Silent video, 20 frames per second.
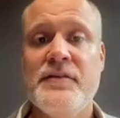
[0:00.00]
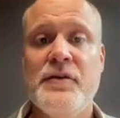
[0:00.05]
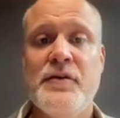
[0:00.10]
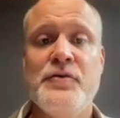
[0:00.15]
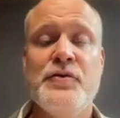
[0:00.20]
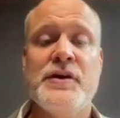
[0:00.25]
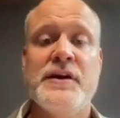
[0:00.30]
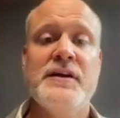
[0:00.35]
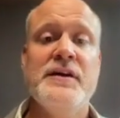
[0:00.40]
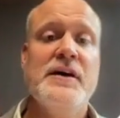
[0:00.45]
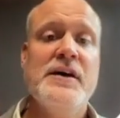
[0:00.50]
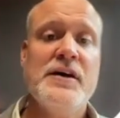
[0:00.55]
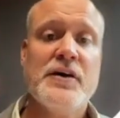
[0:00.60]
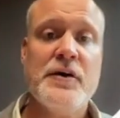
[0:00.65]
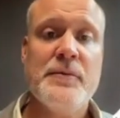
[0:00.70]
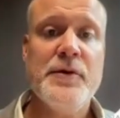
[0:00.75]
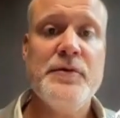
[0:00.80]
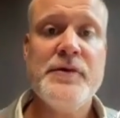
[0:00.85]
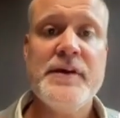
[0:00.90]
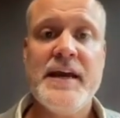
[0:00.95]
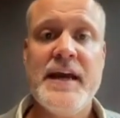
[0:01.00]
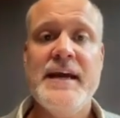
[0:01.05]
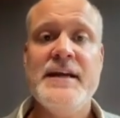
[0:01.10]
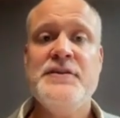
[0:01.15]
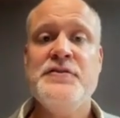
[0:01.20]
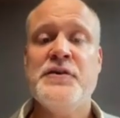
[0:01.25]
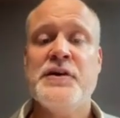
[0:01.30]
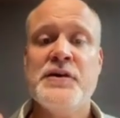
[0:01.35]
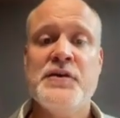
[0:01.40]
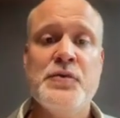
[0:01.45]
You can
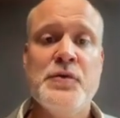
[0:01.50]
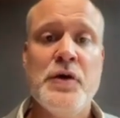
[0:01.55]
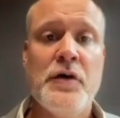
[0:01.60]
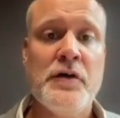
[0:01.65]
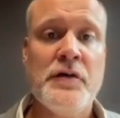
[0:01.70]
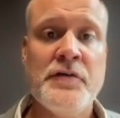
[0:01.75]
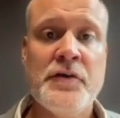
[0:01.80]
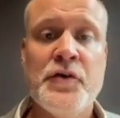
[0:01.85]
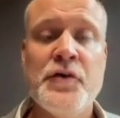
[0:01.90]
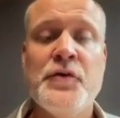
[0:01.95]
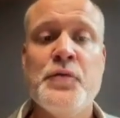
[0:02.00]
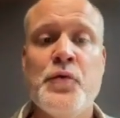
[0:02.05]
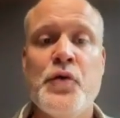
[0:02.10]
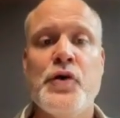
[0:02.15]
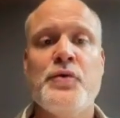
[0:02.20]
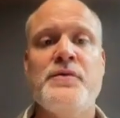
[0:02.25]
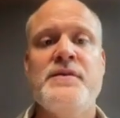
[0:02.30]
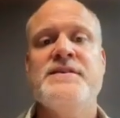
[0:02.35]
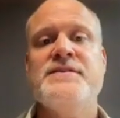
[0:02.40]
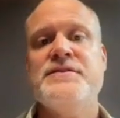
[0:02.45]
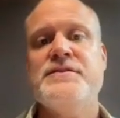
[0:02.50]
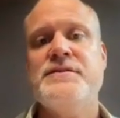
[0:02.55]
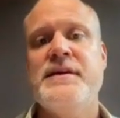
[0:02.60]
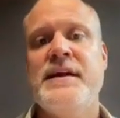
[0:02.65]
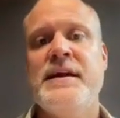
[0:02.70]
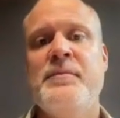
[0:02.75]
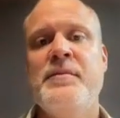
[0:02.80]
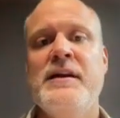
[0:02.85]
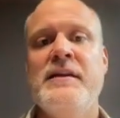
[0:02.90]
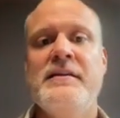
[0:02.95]
communicate, you can do a lot of good work within
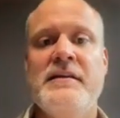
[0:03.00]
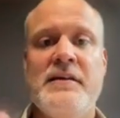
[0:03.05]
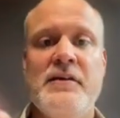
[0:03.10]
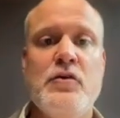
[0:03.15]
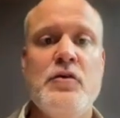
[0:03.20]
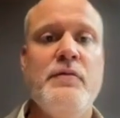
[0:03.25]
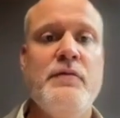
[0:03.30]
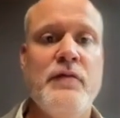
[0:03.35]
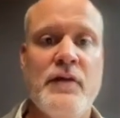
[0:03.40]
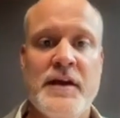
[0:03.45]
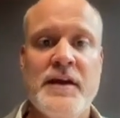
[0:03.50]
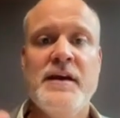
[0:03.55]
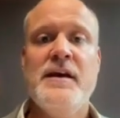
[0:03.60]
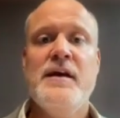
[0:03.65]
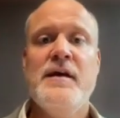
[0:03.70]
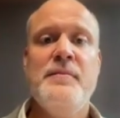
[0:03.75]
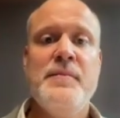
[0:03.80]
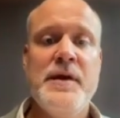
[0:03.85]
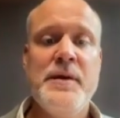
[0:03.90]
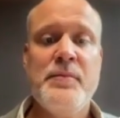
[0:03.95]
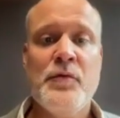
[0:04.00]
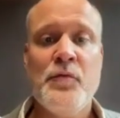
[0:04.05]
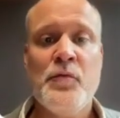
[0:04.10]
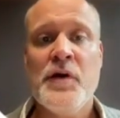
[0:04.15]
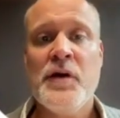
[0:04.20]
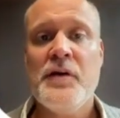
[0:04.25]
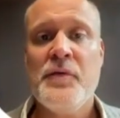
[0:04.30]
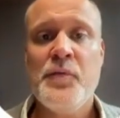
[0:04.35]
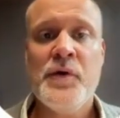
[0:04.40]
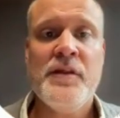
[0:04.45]
sustainability, and hopefully people
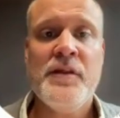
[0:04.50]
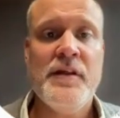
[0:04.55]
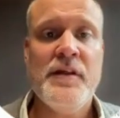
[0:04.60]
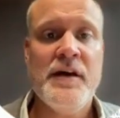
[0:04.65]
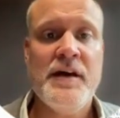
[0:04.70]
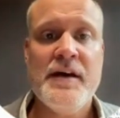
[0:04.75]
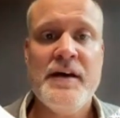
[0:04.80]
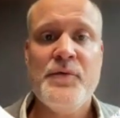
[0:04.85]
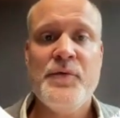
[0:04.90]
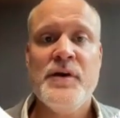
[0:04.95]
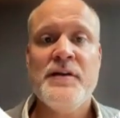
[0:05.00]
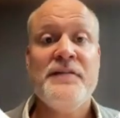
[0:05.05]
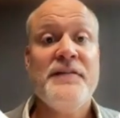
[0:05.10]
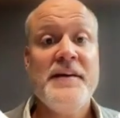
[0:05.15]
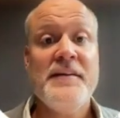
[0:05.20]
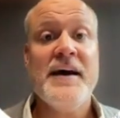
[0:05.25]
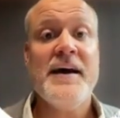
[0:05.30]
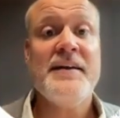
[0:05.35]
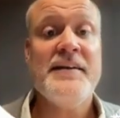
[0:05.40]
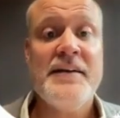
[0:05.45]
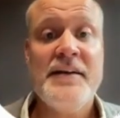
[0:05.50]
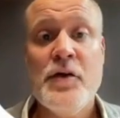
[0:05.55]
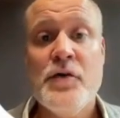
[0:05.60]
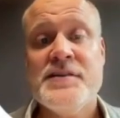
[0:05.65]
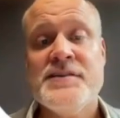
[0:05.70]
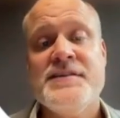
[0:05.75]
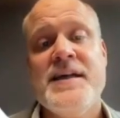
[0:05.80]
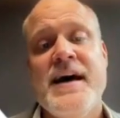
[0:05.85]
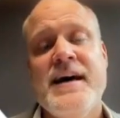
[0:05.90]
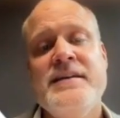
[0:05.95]
will see that and
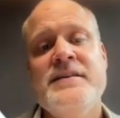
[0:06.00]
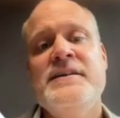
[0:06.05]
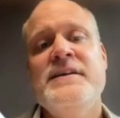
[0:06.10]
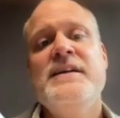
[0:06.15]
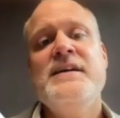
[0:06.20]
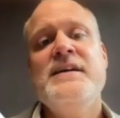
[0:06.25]
notice that.